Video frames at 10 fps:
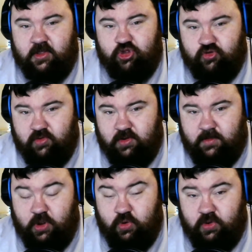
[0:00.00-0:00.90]

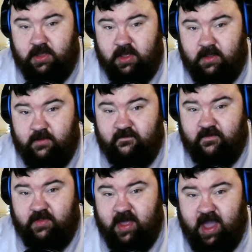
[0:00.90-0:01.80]
streamer looking for
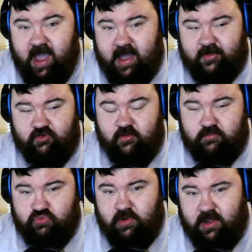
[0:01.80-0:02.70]
that extra
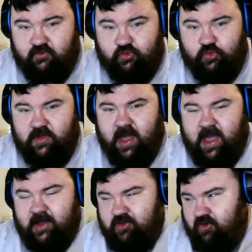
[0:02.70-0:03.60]
breakthrough, that
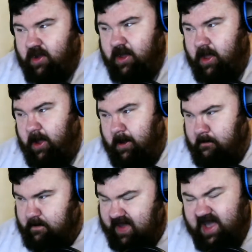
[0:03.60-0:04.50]
extra
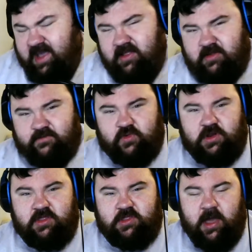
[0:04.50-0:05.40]
piece of
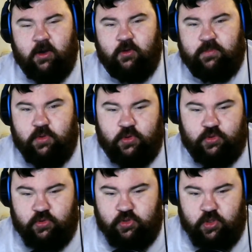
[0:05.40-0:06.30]
knowledge to help you on
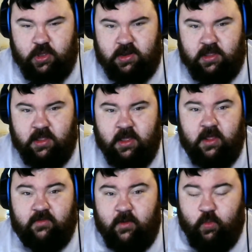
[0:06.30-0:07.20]
your journey?
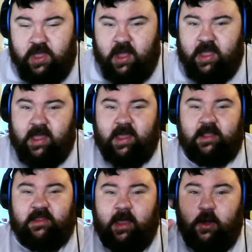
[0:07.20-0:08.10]
Then we are here
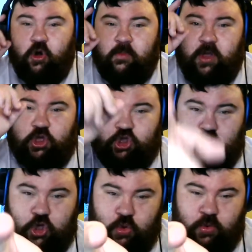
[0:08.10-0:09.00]
to help
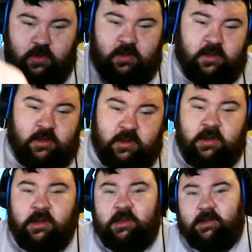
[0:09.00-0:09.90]
you.
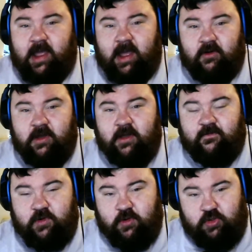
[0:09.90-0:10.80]
Now, if you go to